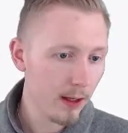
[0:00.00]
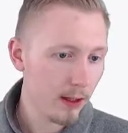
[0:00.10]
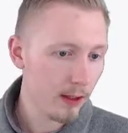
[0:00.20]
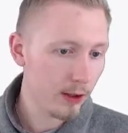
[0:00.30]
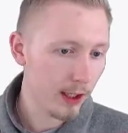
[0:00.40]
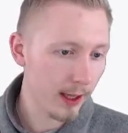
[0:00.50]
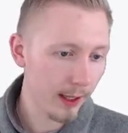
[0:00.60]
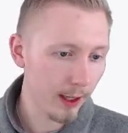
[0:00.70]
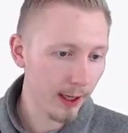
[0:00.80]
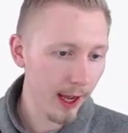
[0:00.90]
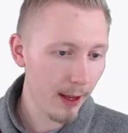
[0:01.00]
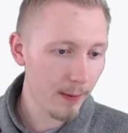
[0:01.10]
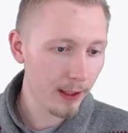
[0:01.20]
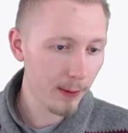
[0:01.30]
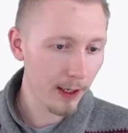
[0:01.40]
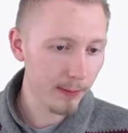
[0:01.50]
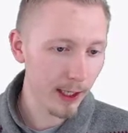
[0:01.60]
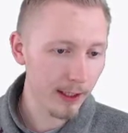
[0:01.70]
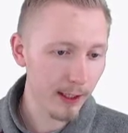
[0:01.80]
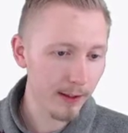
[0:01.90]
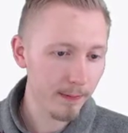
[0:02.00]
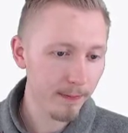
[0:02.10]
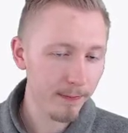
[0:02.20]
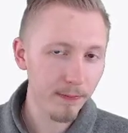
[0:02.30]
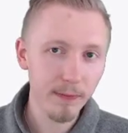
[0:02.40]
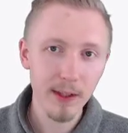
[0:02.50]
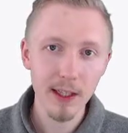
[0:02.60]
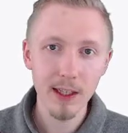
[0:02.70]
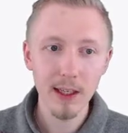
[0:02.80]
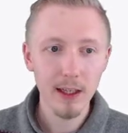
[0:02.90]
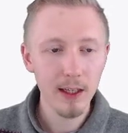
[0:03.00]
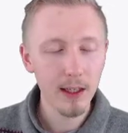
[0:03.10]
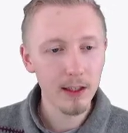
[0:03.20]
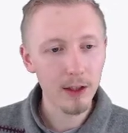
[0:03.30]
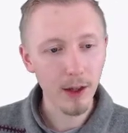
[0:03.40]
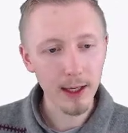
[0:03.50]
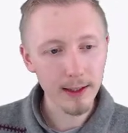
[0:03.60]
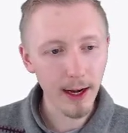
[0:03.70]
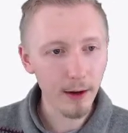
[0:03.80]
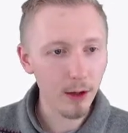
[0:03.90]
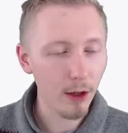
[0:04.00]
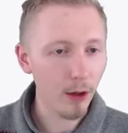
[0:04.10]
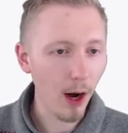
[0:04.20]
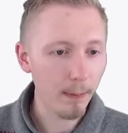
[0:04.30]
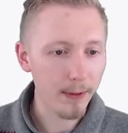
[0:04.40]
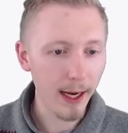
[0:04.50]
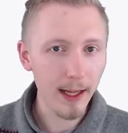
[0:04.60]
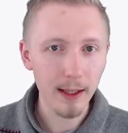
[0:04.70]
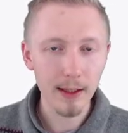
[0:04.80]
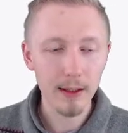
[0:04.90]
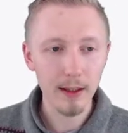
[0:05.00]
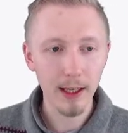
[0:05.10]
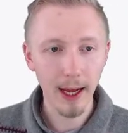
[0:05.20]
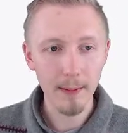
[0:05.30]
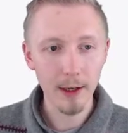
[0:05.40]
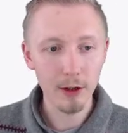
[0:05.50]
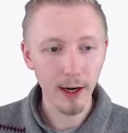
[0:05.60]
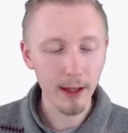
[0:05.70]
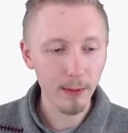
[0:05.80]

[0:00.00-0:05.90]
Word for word: You see that the name has been updated. So that's how you update the name and create the